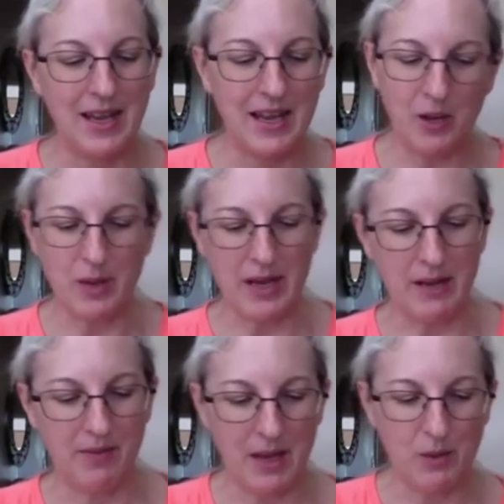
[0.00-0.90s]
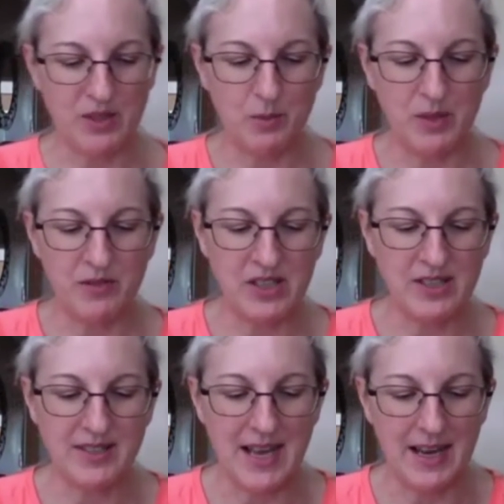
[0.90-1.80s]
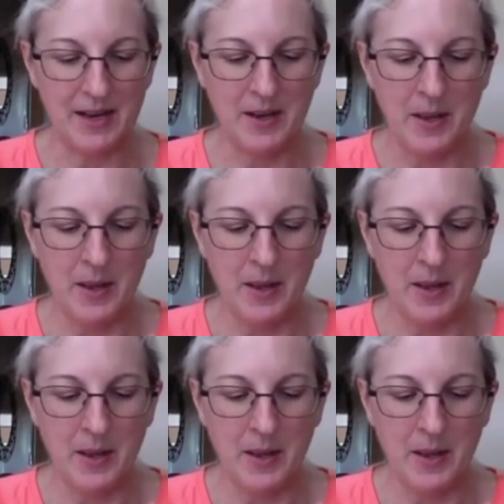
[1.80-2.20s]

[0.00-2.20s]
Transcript: Anyway, that was a bit of an aside.